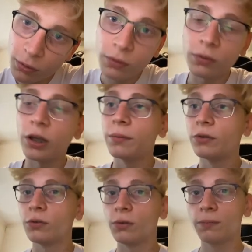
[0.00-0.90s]
You're able
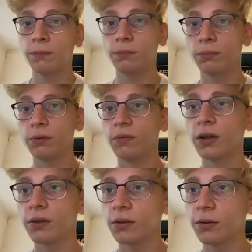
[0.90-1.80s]
to
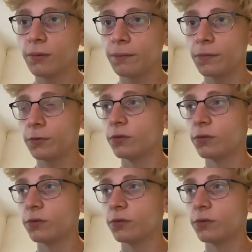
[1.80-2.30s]
provide with